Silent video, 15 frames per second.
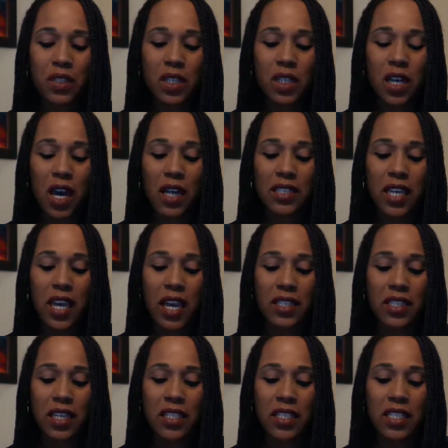contact
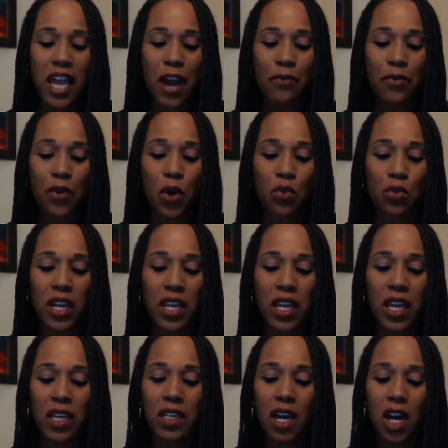is Afro
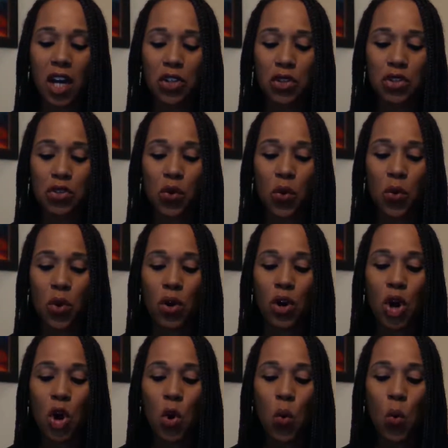Rican
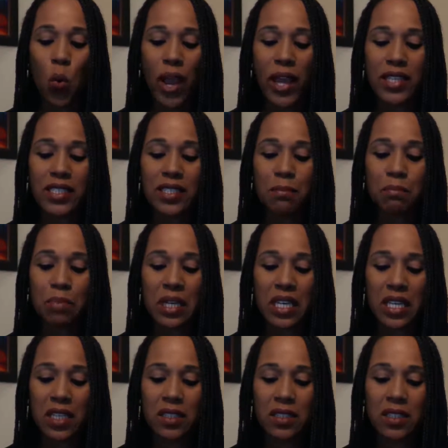waist
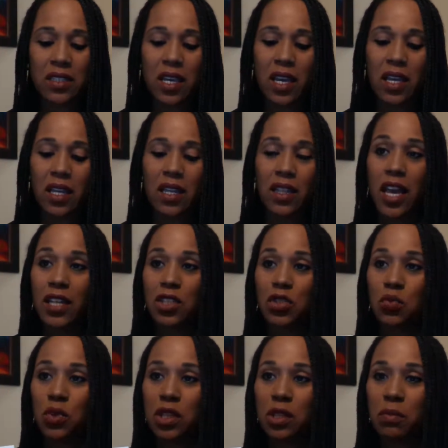beads, and that's
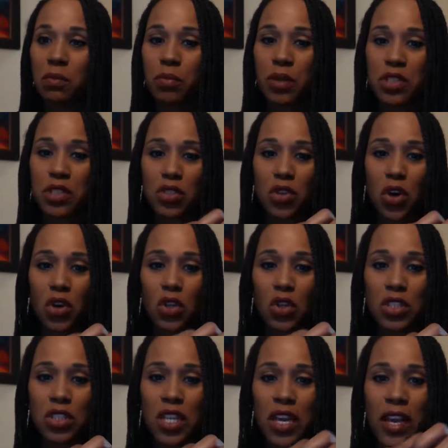what the business card
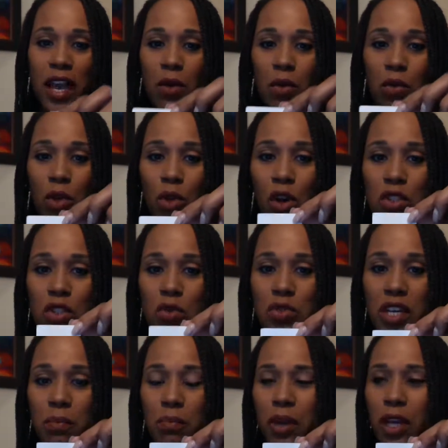looks like. I will also take
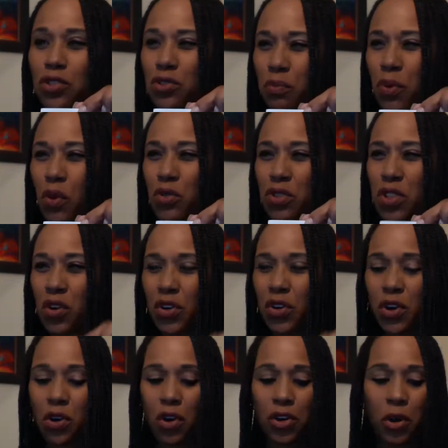a picture and post it on
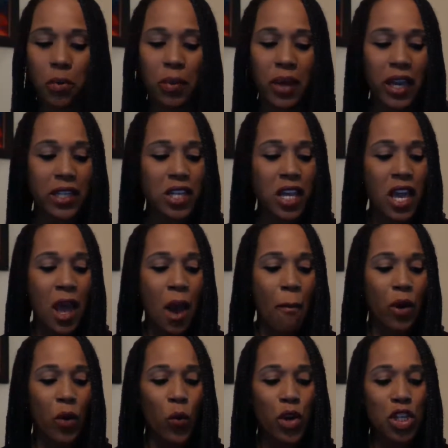our page. But
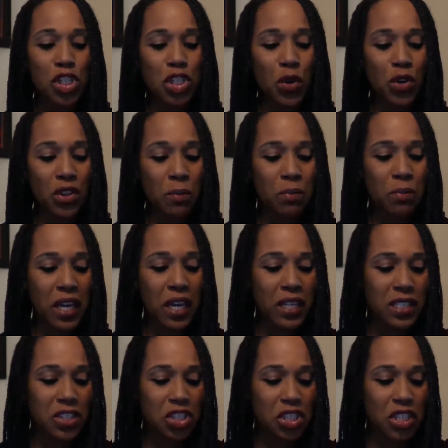I want to show you the beads,
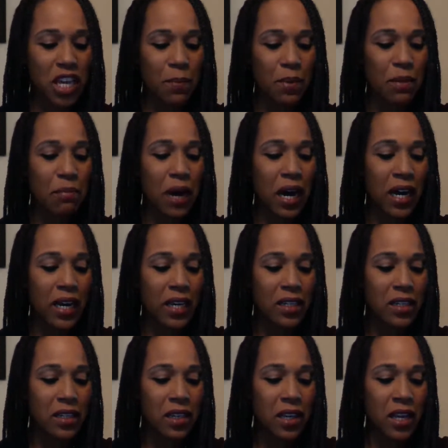and just keep in
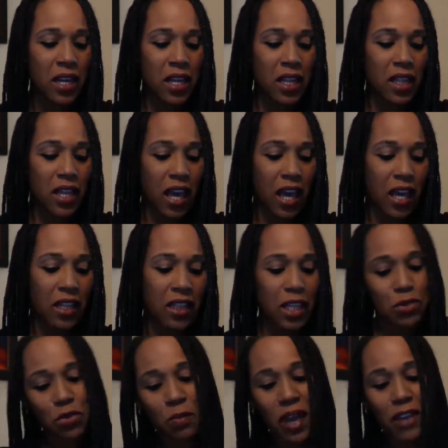mind that these
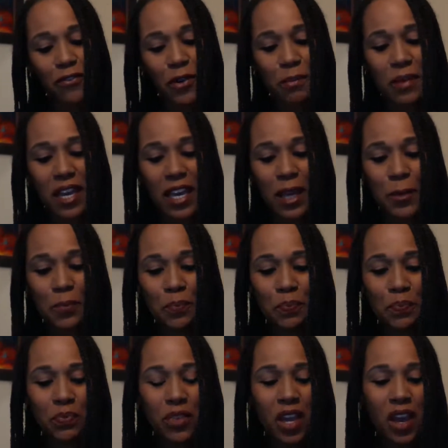are made for me.
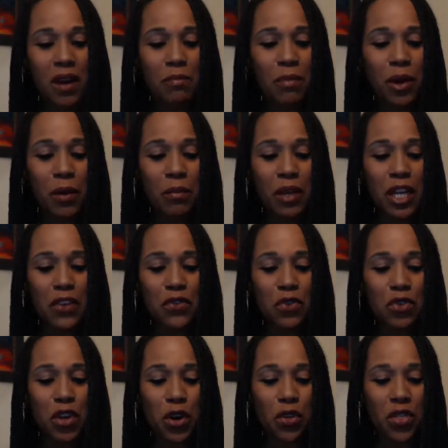Many of you
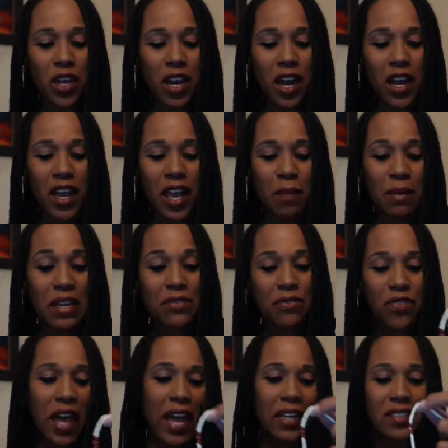know that I am, in
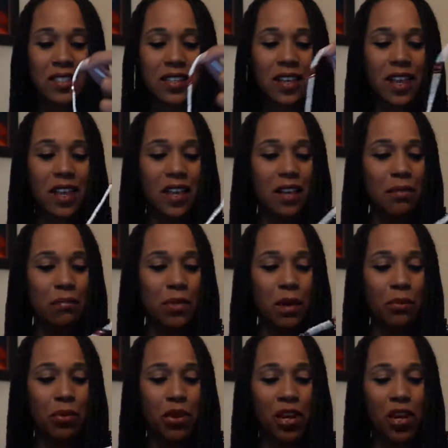fact, a
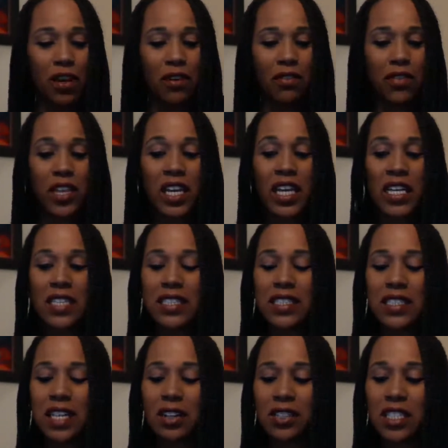member of
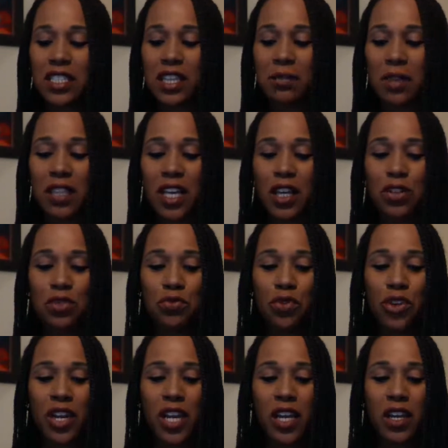Delta Sigma Theta
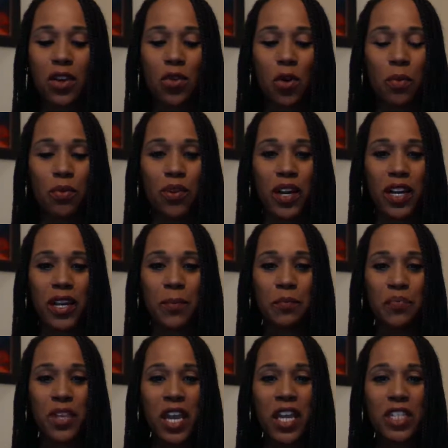Sorority Incorporated.
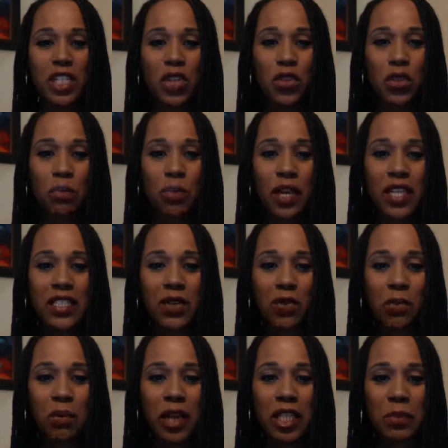And so the beads that were
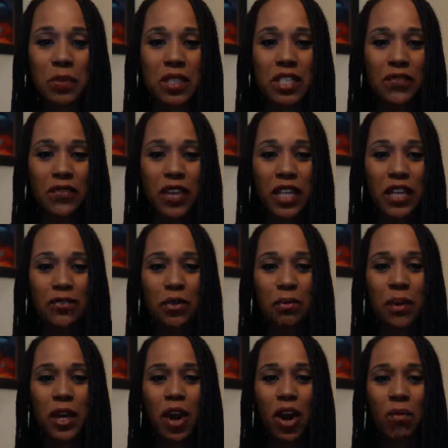made specifically for
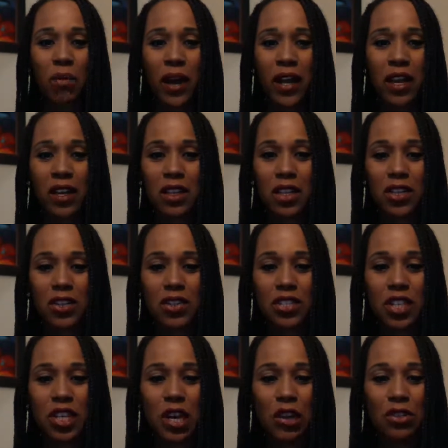me are my colors, the
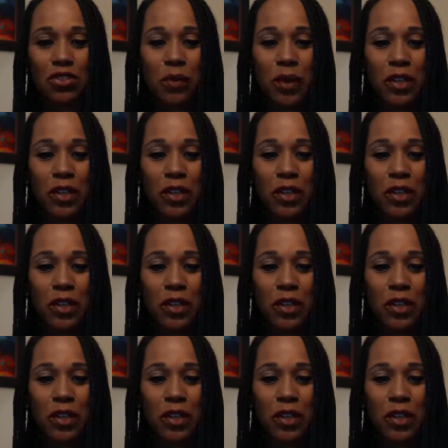colors of my